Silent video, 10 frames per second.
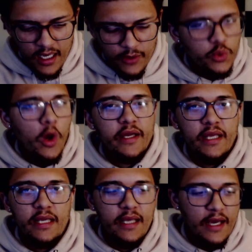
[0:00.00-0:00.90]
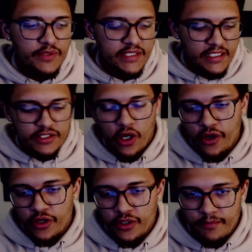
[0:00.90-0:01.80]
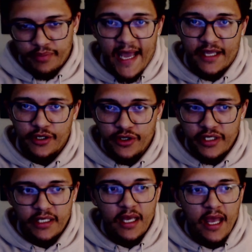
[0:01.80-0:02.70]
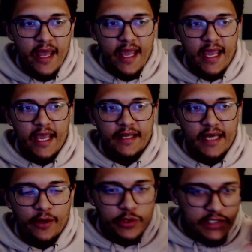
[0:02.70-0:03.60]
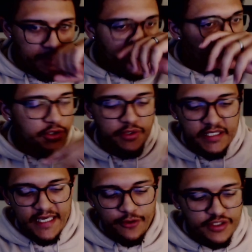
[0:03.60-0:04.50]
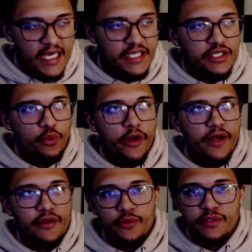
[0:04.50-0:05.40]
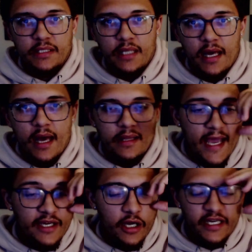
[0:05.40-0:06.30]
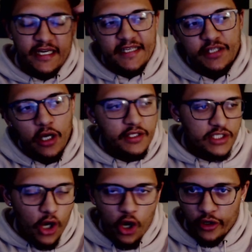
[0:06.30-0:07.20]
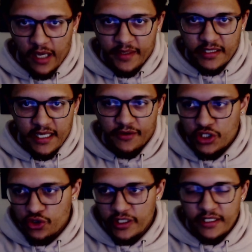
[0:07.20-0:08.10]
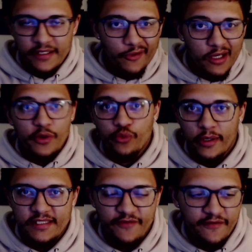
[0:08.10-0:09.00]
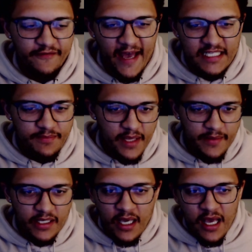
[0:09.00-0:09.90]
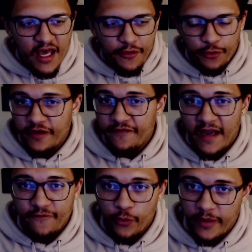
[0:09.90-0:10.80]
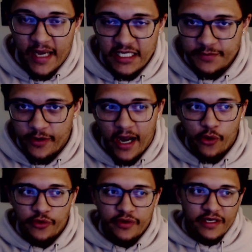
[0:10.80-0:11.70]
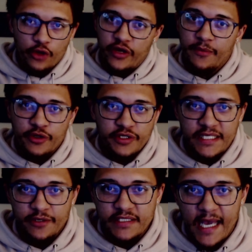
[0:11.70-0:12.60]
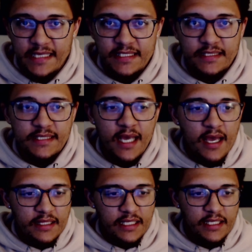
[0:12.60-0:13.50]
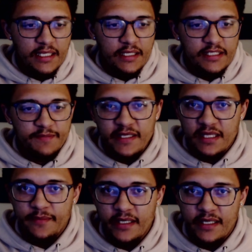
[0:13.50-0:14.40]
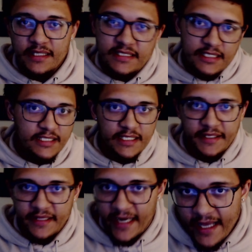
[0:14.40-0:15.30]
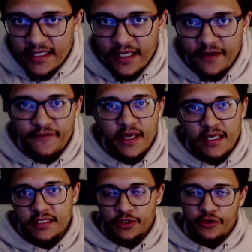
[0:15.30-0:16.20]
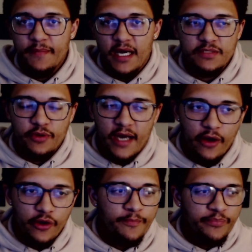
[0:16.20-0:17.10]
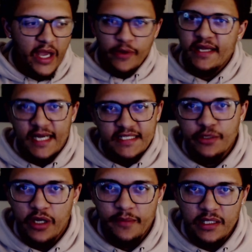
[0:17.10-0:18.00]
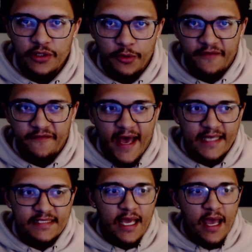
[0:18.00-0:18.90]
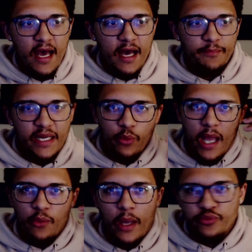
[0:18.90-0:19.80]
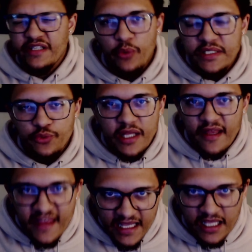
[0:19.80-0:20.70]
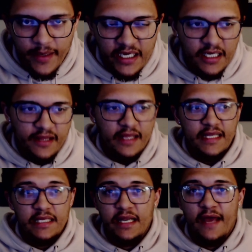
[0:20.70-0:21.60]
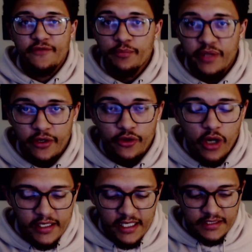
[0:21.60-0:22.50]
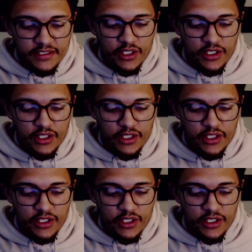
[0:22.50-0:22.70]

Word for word: I was walking, I was in a dark black hoodie, and I was coming up to this intersection where there was a, a, light on, and I saw this car coming down the street, and they were coming relatively fast, maybe 35, 40 miles per hour. In our neighborhoods here in Texas, the speed limit, at least in the city that I live, is 30 miles per hour. I recognized they were coming a little bit fast, uh, but I, I, I, wasn't really thinking about anything. They didn't have their blinker on, and